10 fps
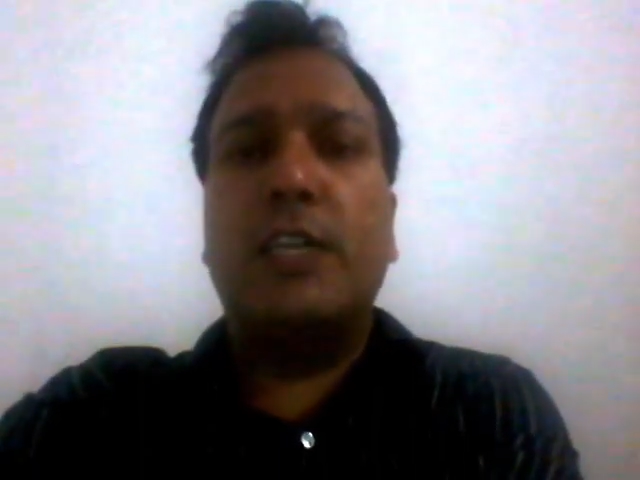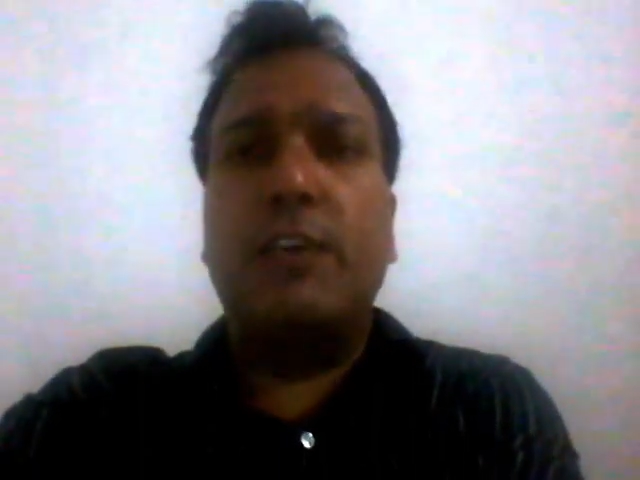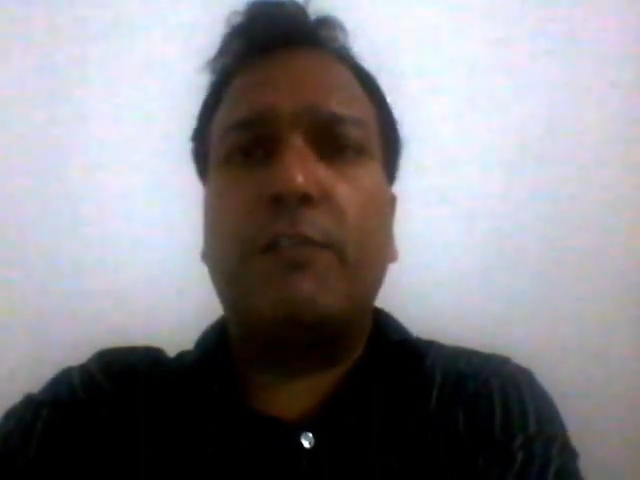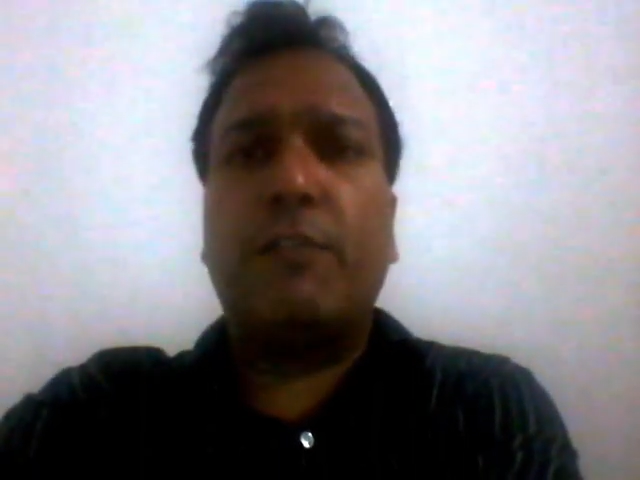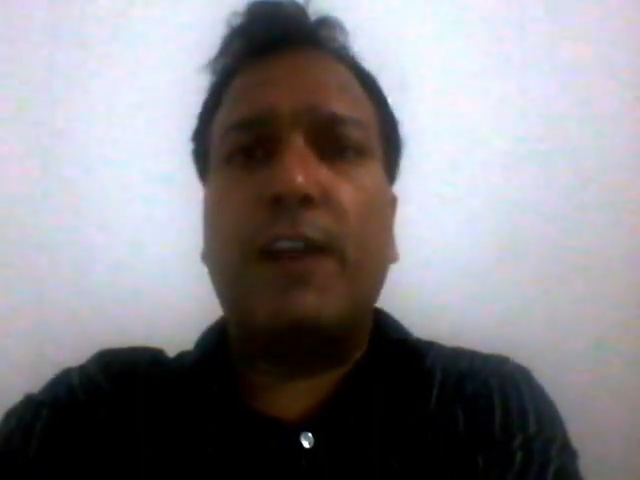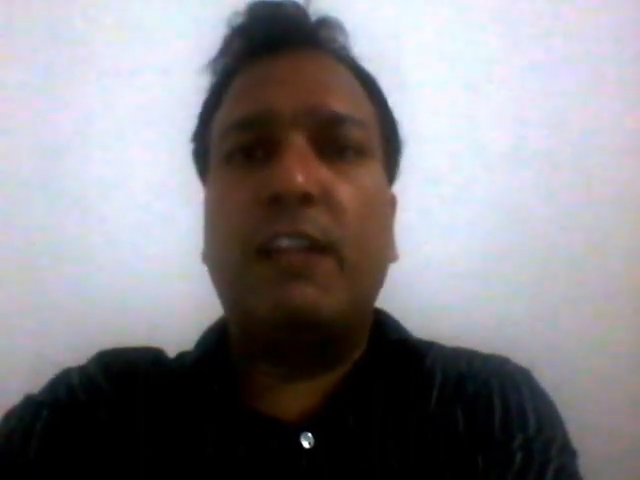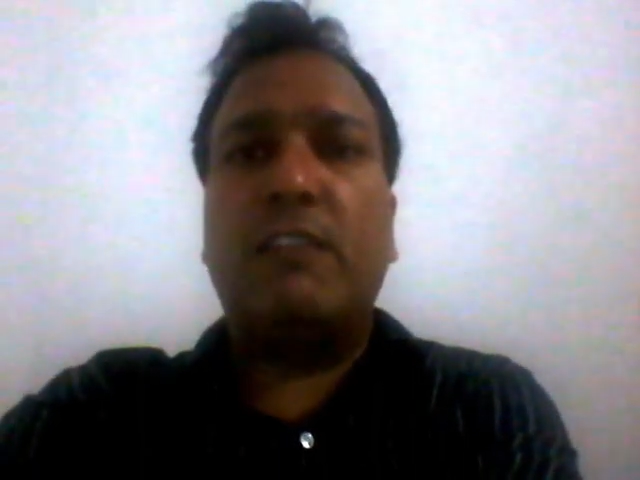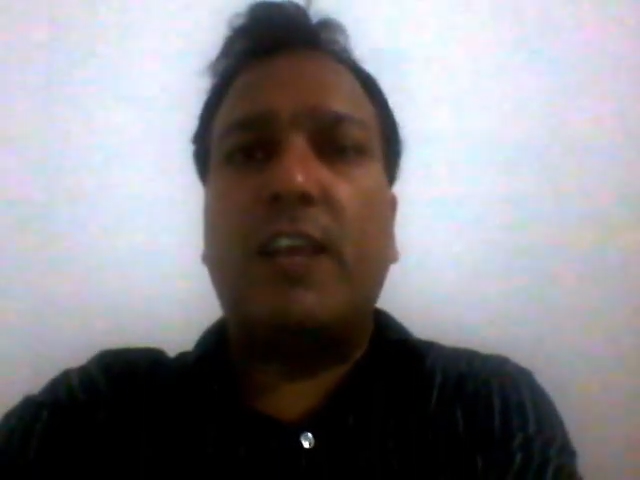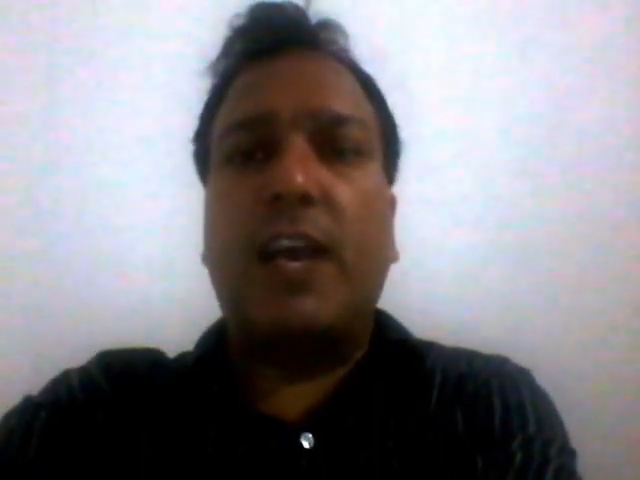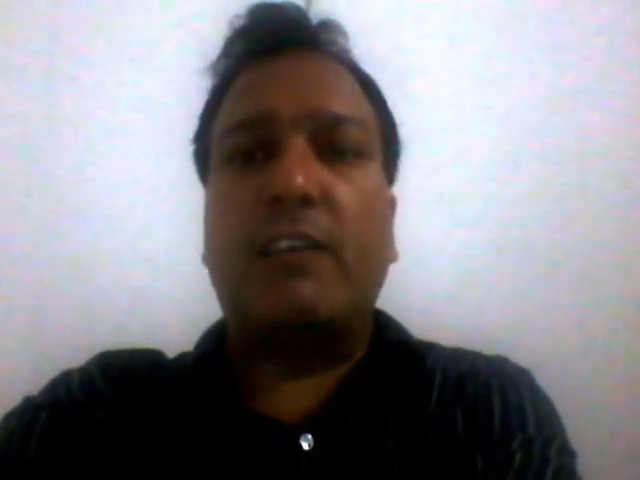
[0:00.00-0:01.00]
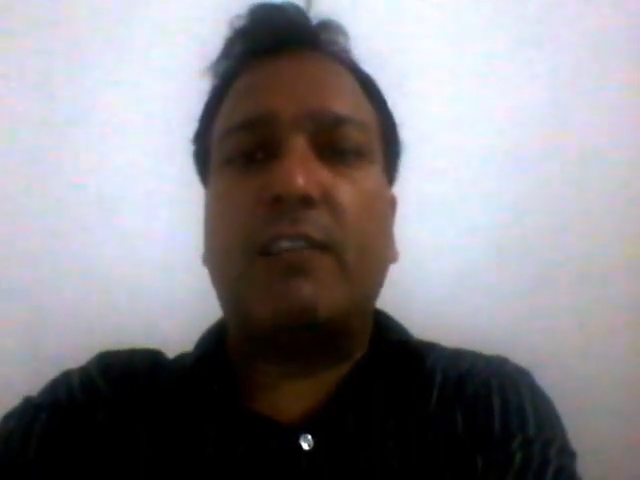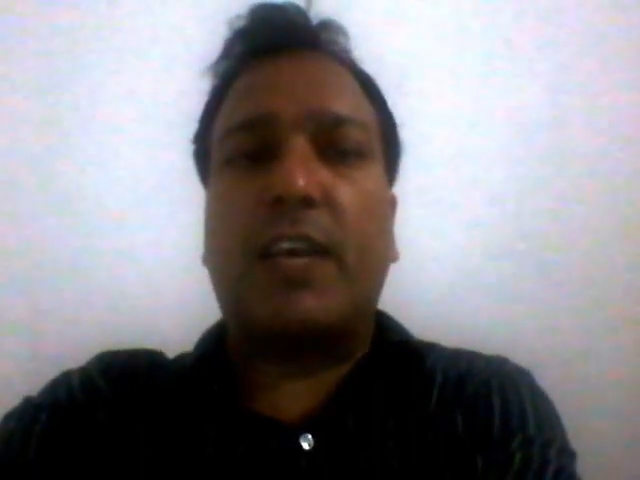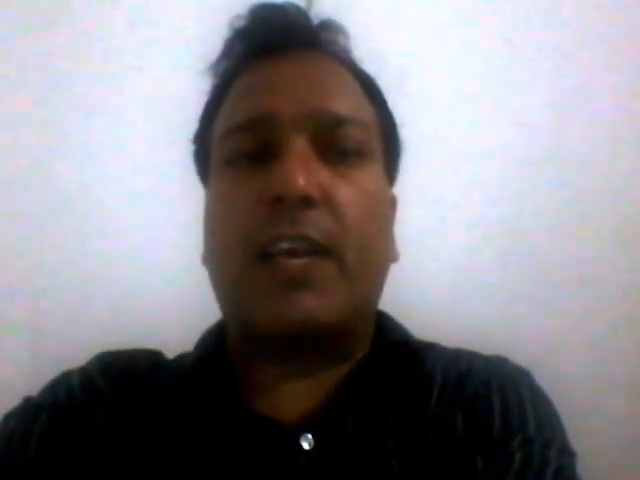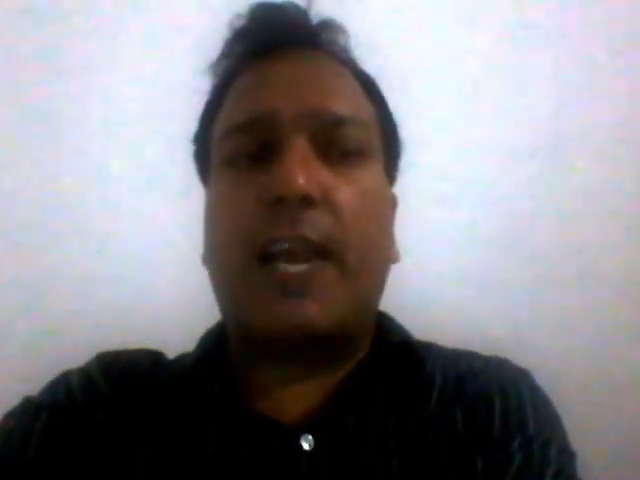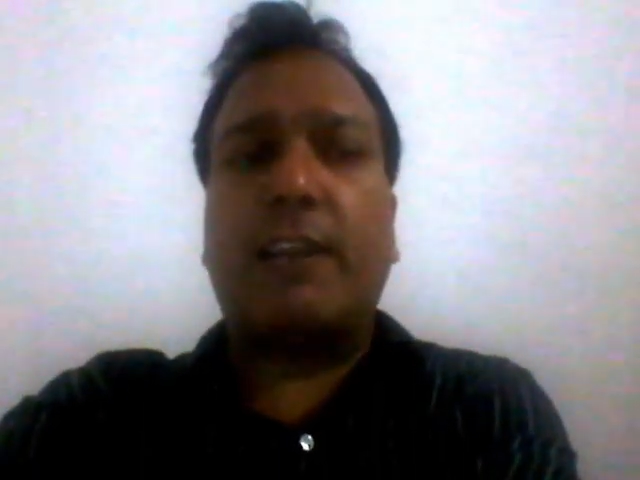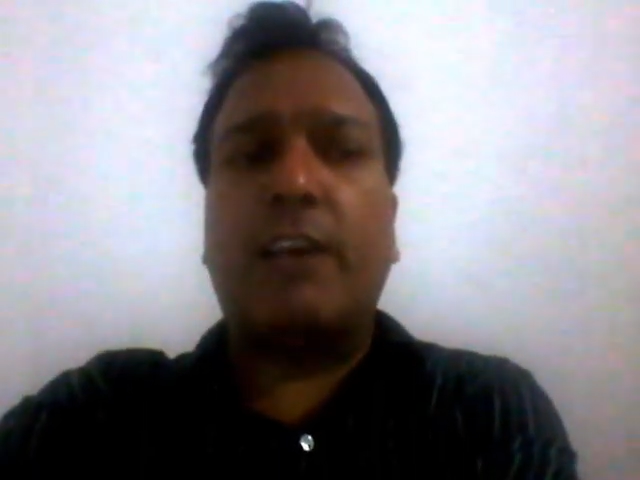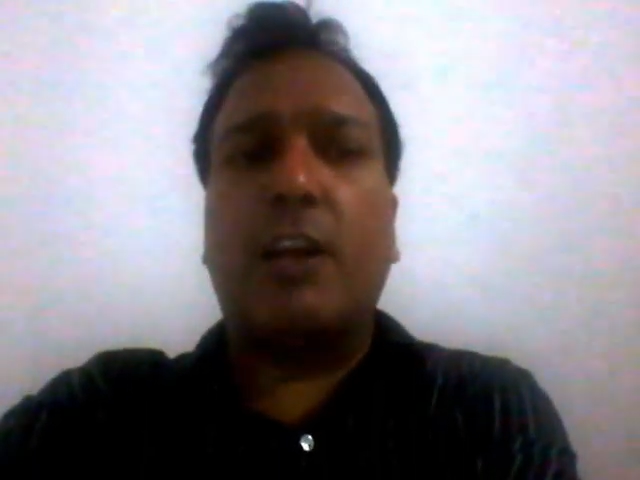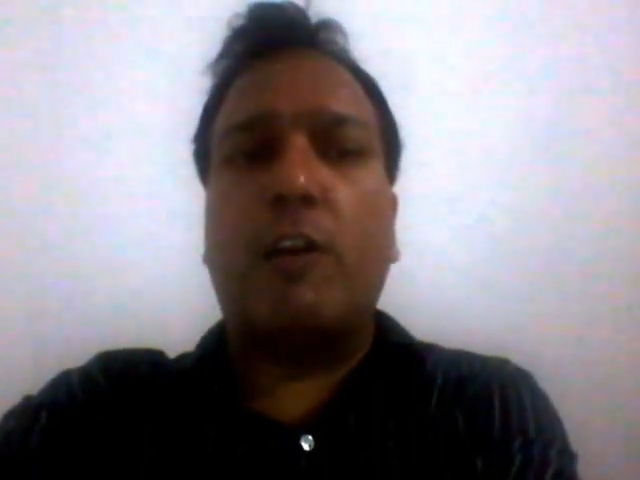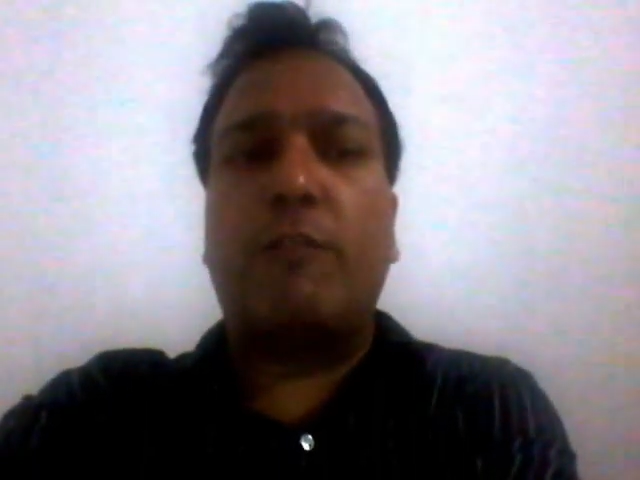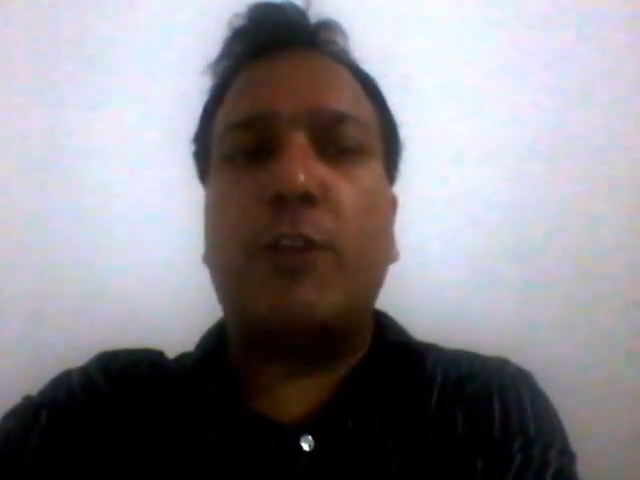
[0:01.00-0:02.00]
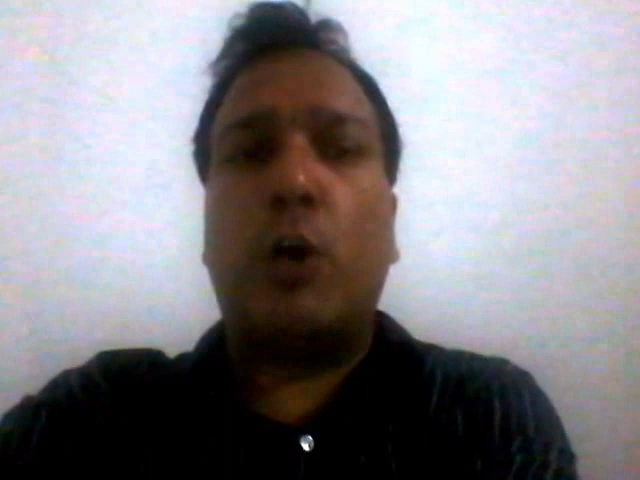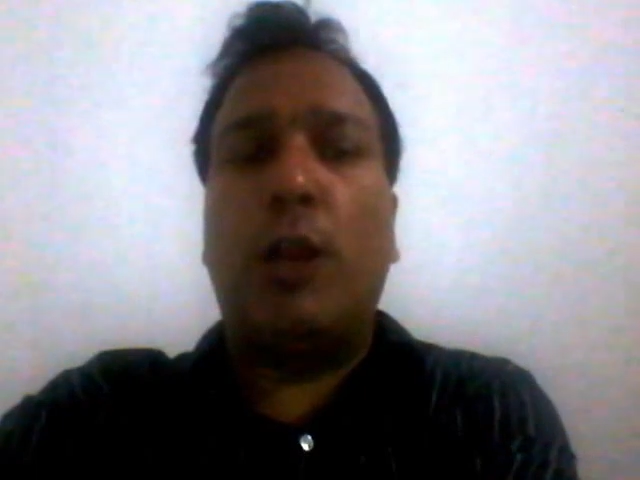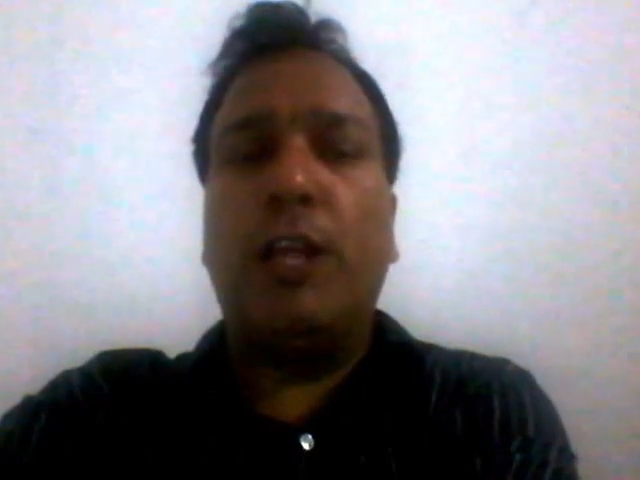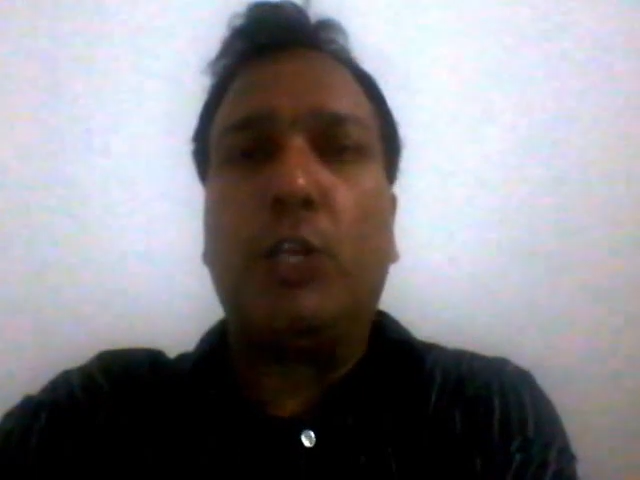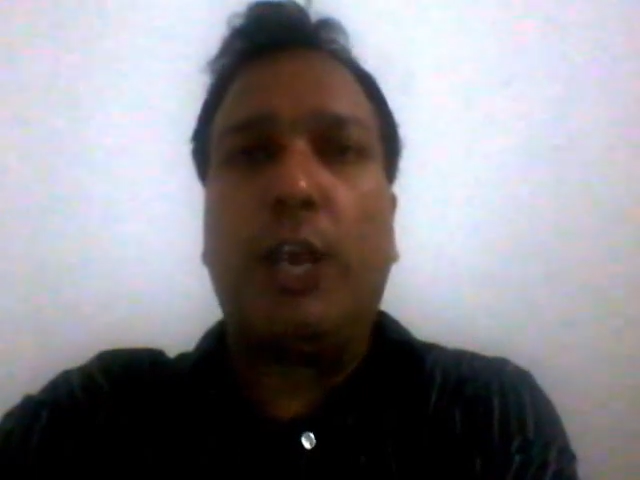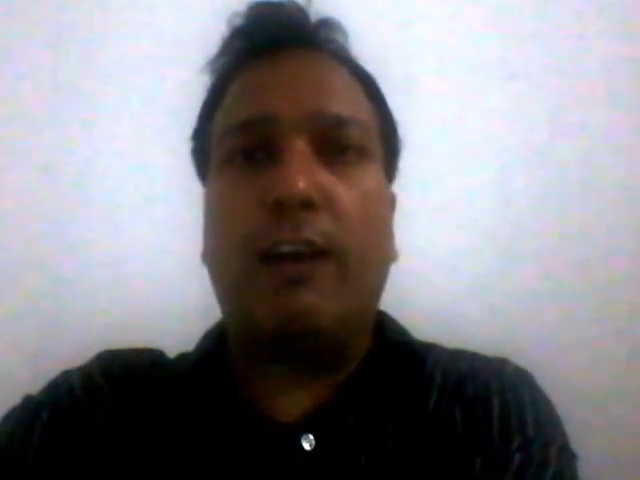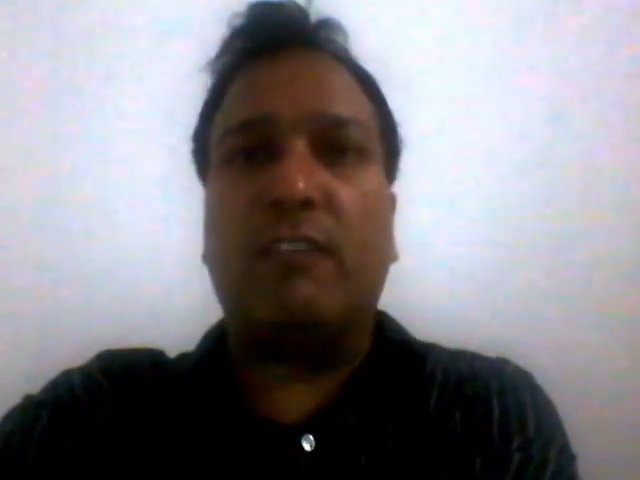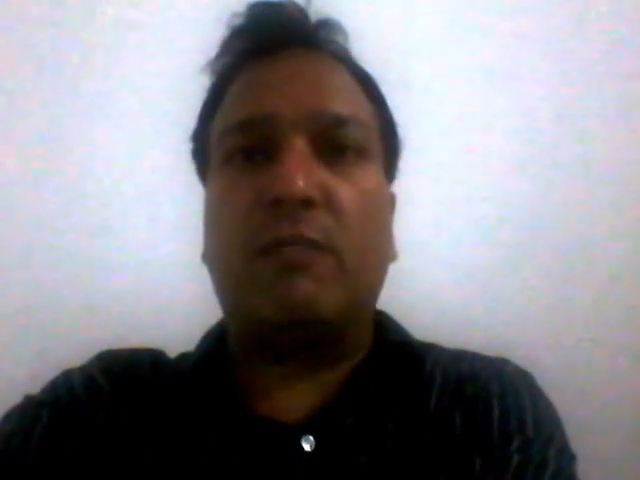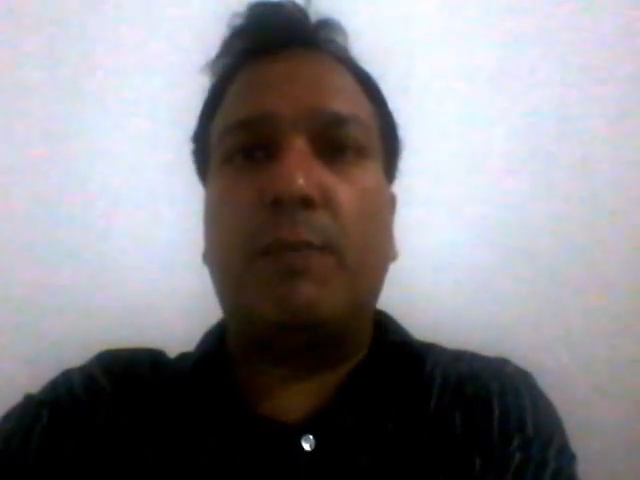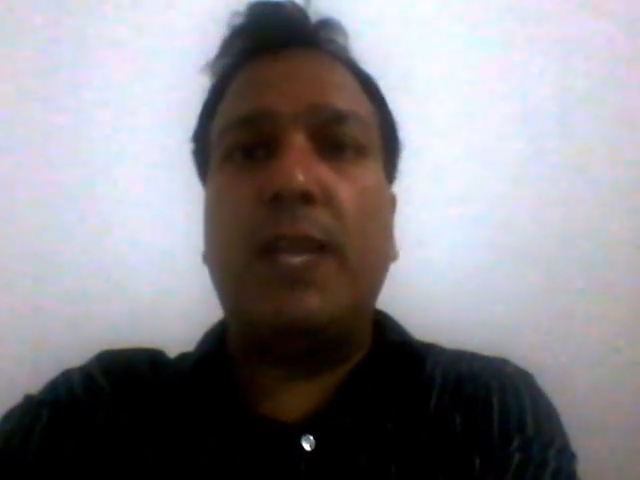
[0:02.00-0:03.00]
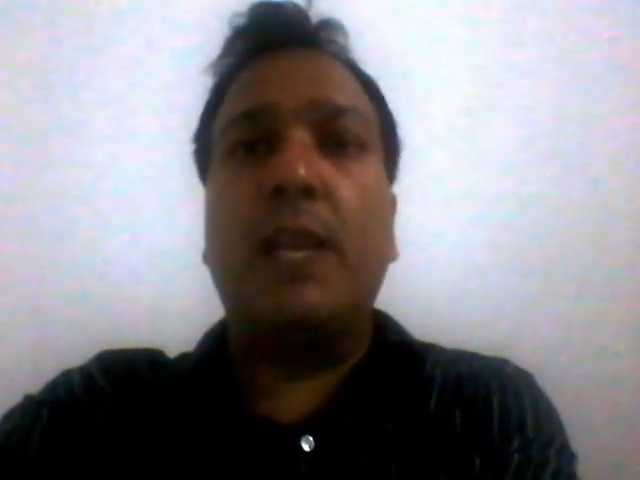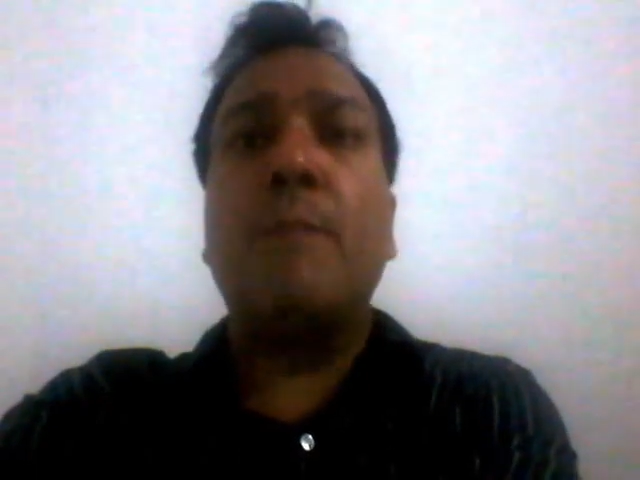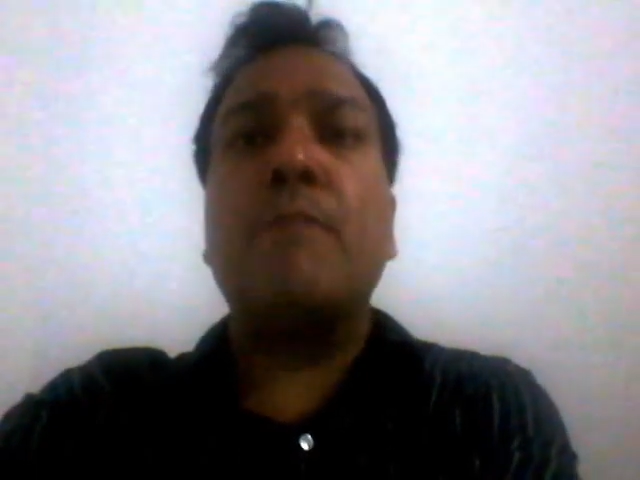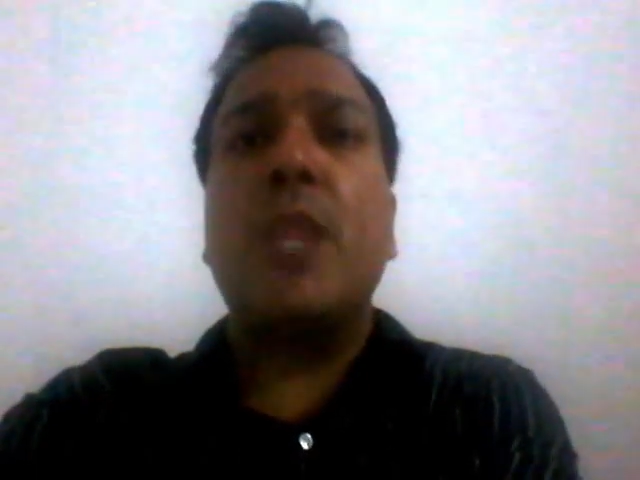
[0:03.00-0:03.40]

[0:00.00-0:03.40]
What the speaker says: difference as a category of knowledge, has been